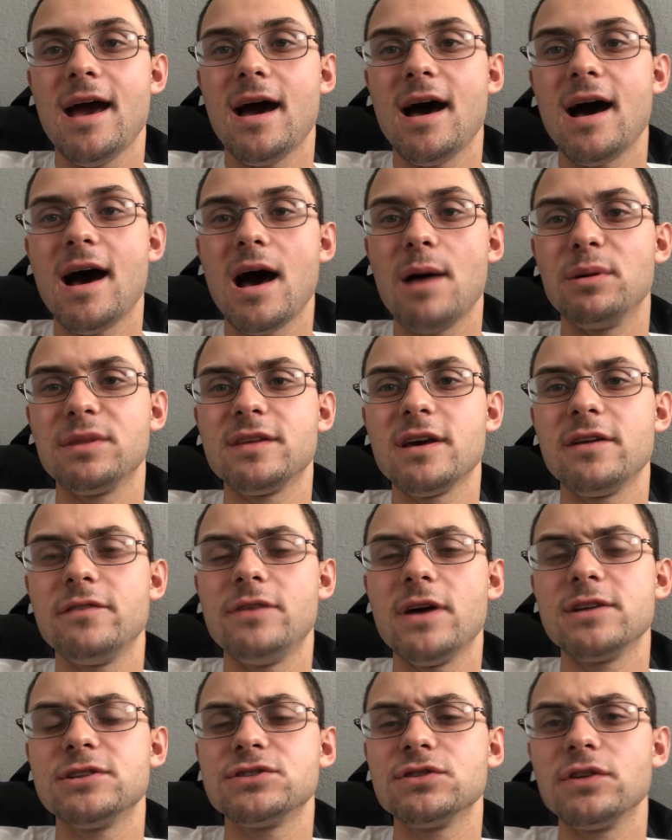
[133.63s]
Uh, but then
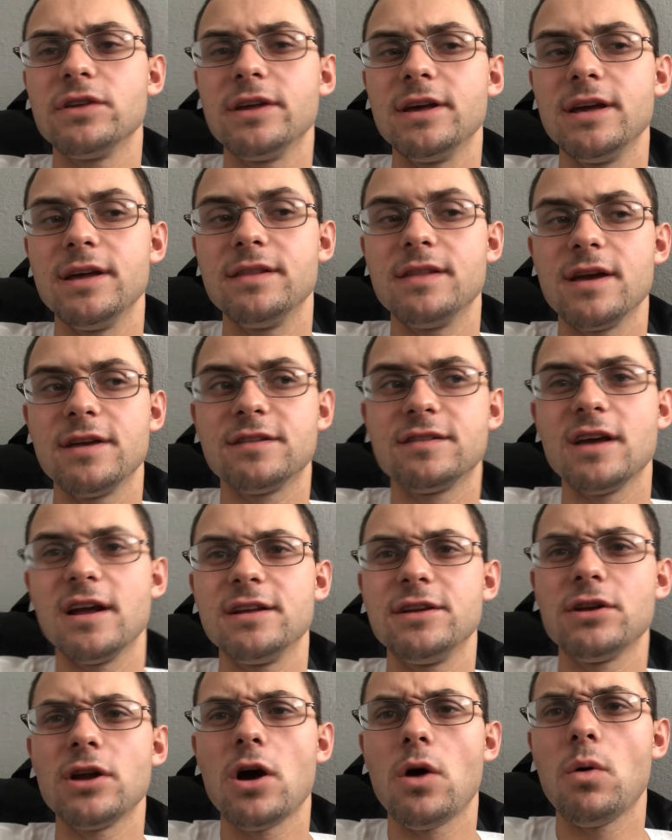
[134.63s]
eventually they
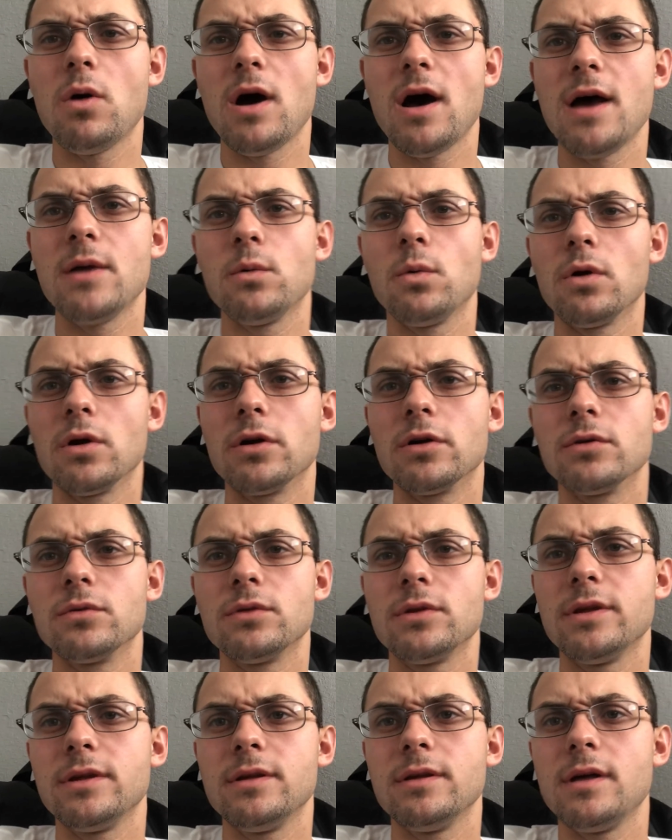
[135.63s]
said, you know what, we're
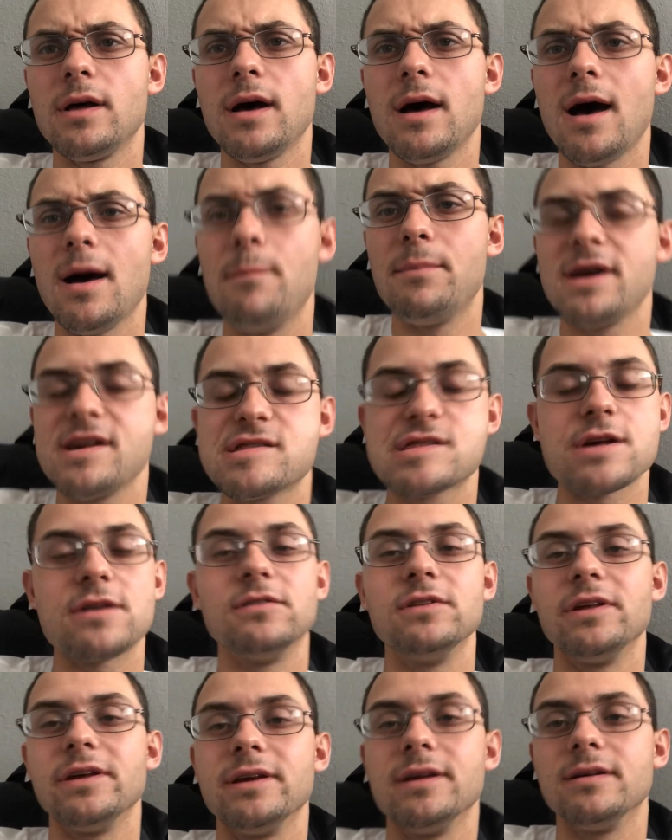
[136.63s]
uh,
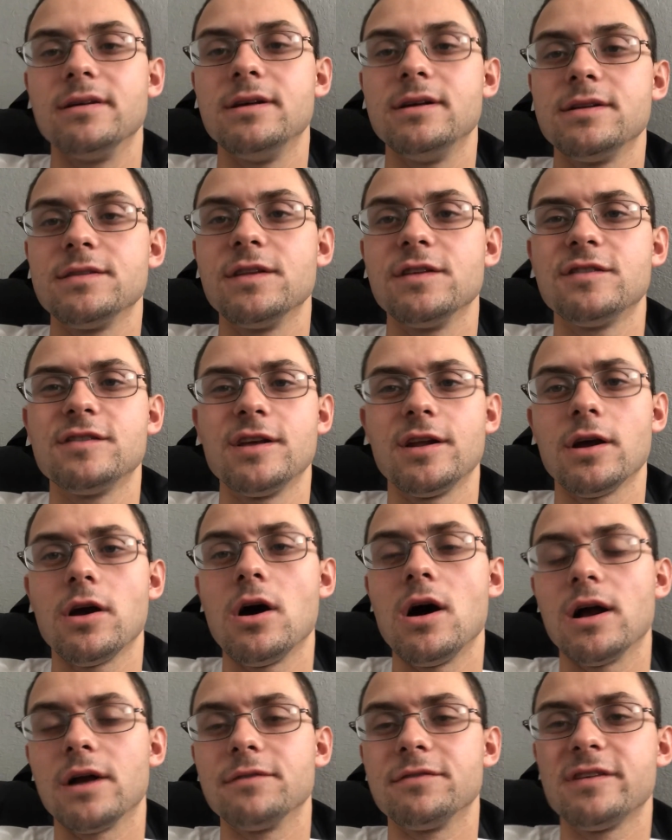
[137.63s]
basically the
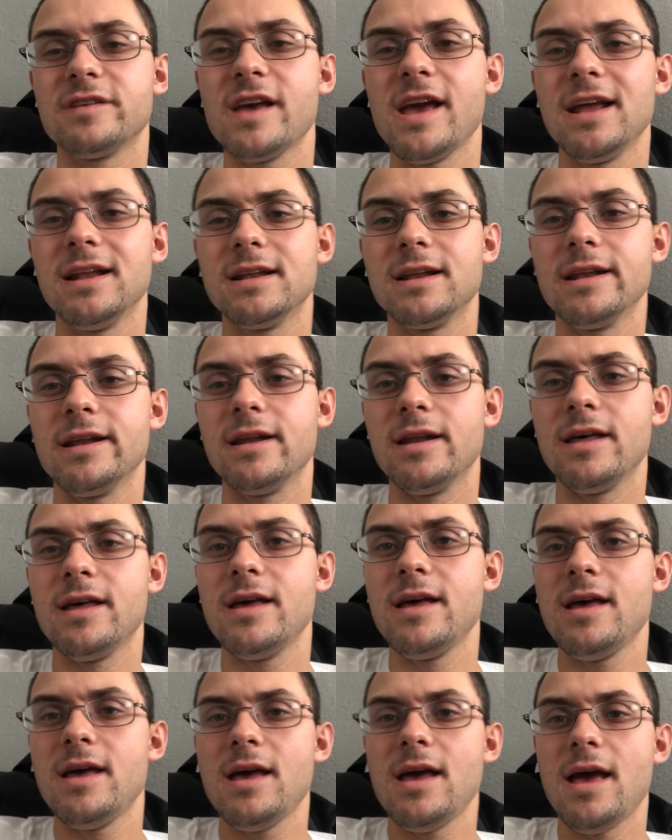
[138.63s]
synagogue of Satan
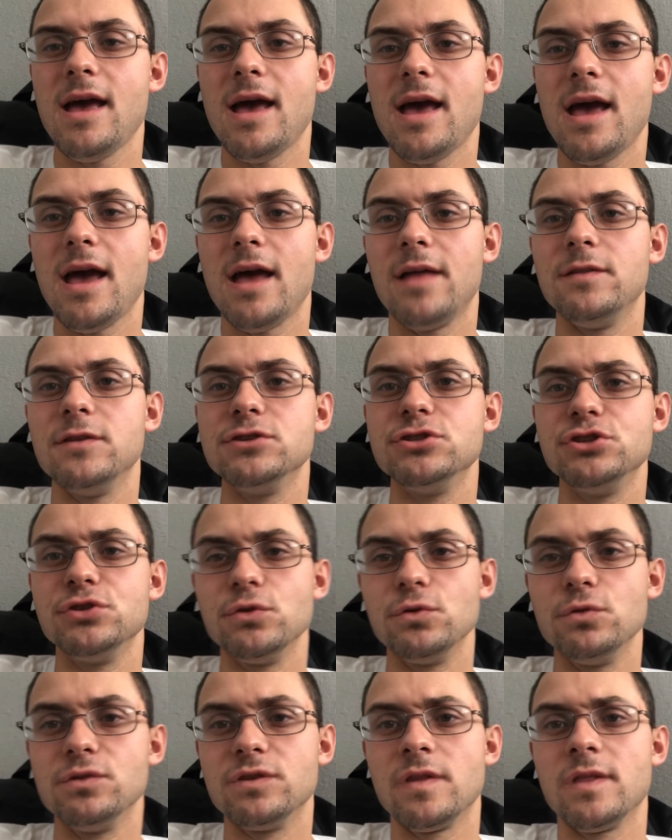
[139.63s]
and the
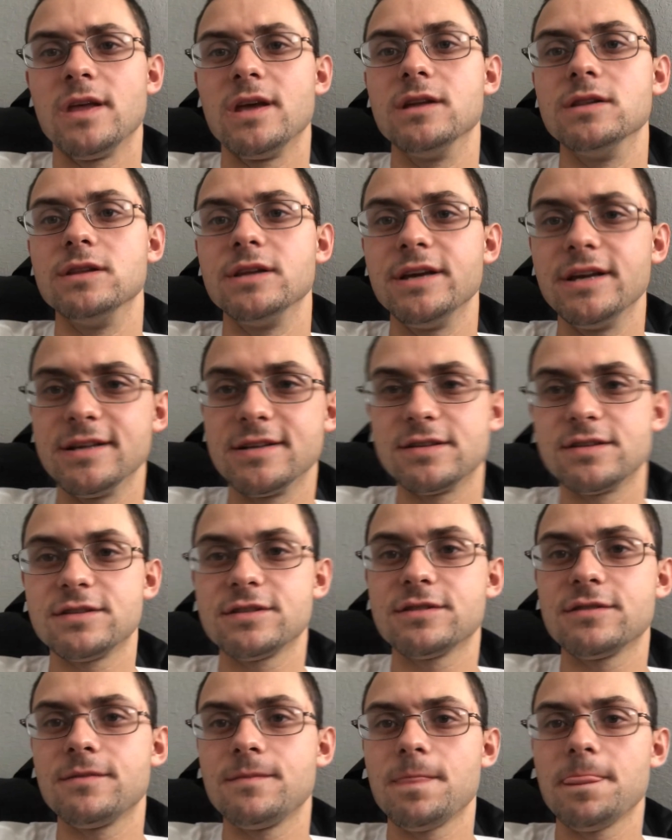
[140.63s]
Jews and the
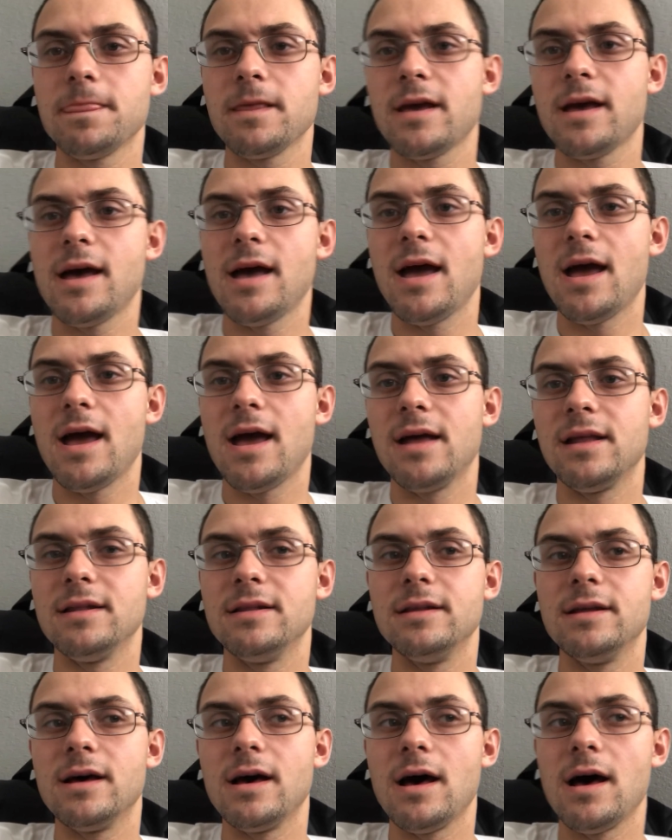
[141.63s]
elites
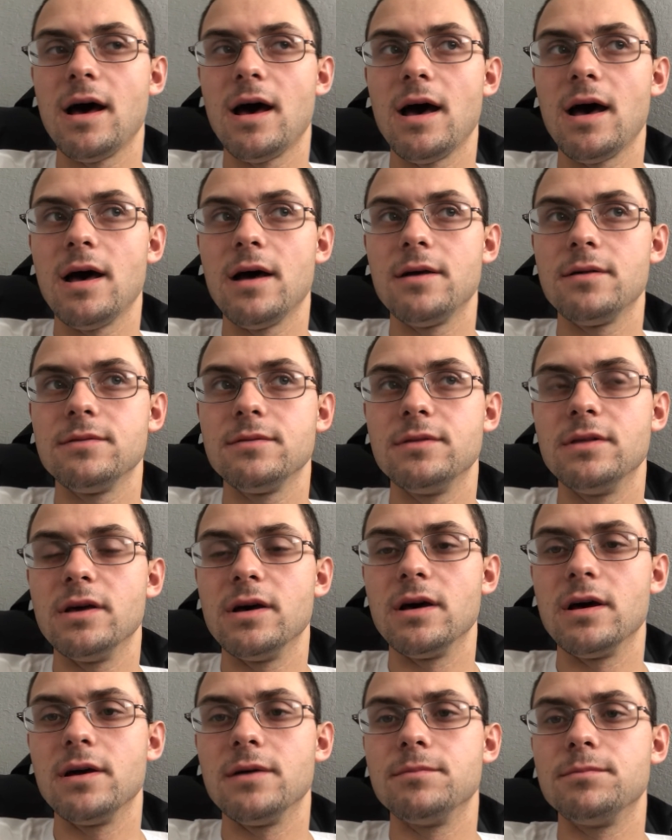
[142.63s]
and uh,
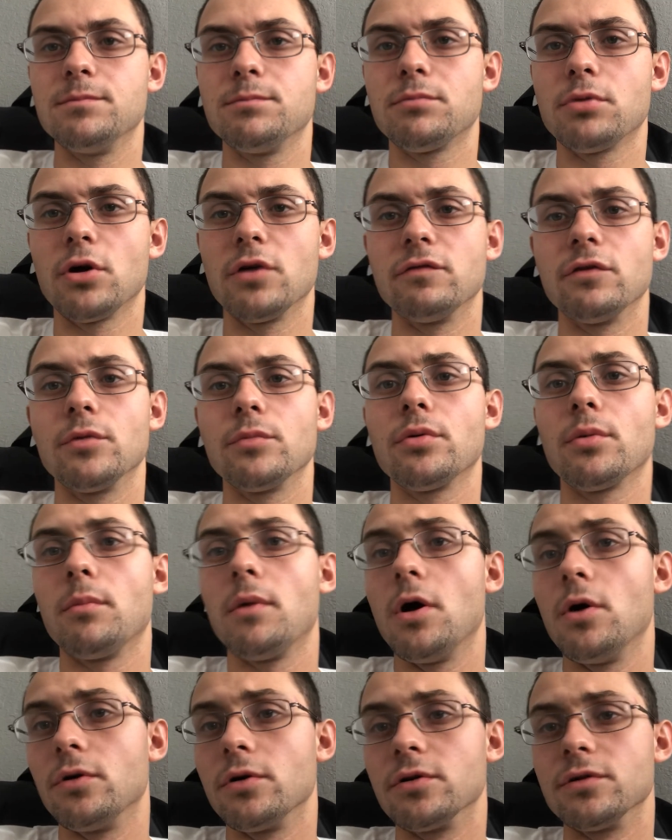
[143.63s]
the pervert
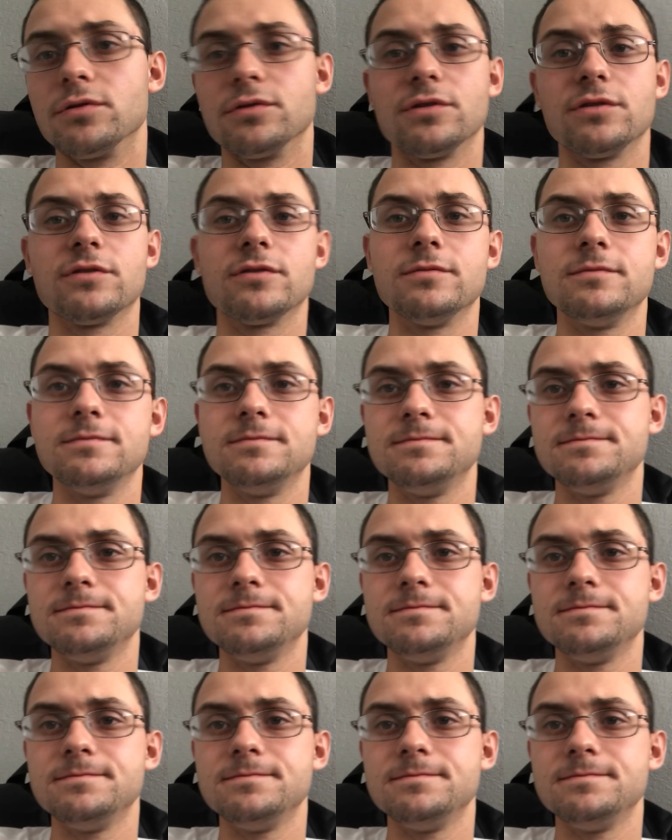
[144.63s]
promoters